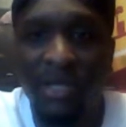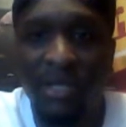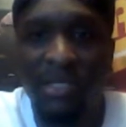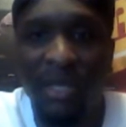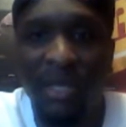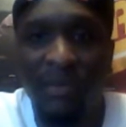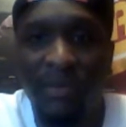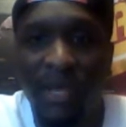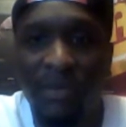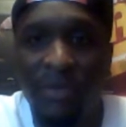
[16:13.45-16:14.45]
Because
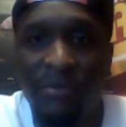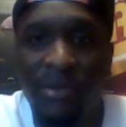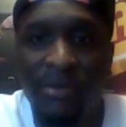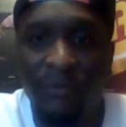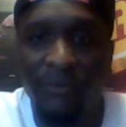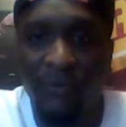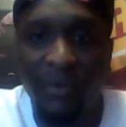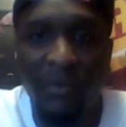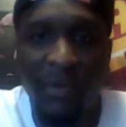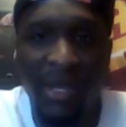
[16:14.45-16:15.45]
for
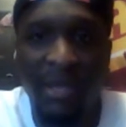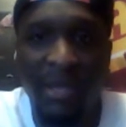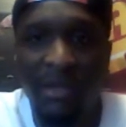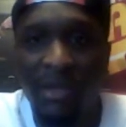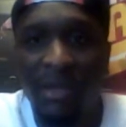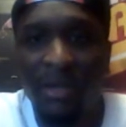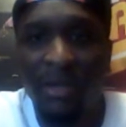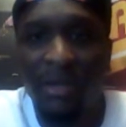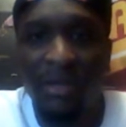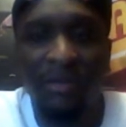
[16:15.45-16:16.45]
them to win,
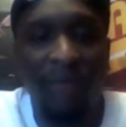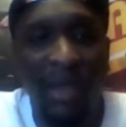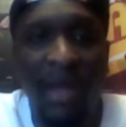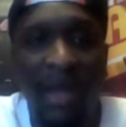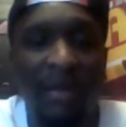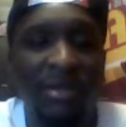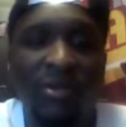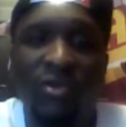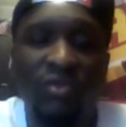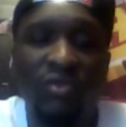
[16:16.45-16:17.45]
Mike Conley needs to
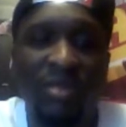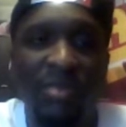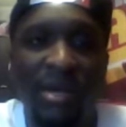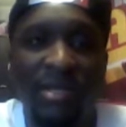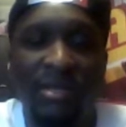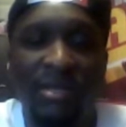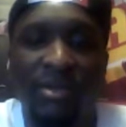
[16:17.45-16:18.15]
score 20 plus.